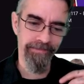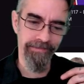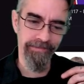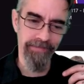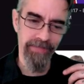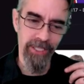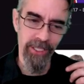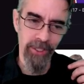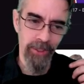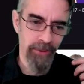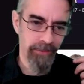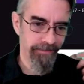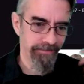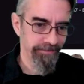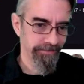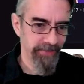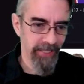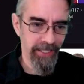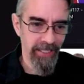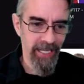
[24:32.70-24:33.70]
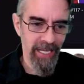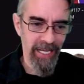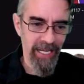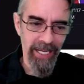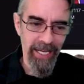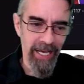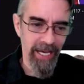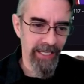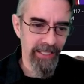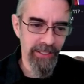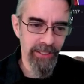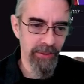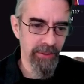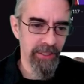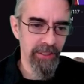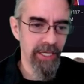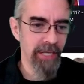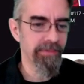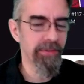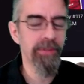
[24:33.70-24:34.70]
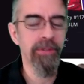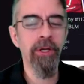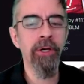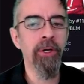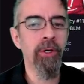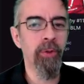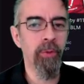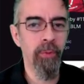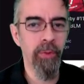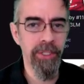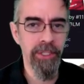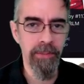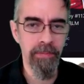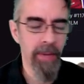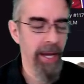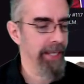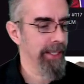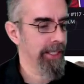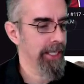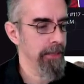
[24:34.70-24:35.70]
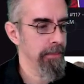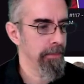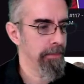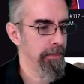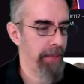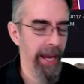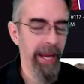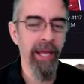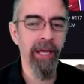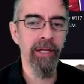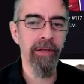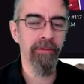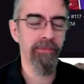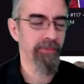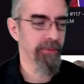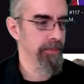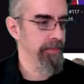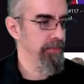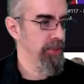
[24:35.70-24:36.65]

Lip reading: know. You never know when you might get banned from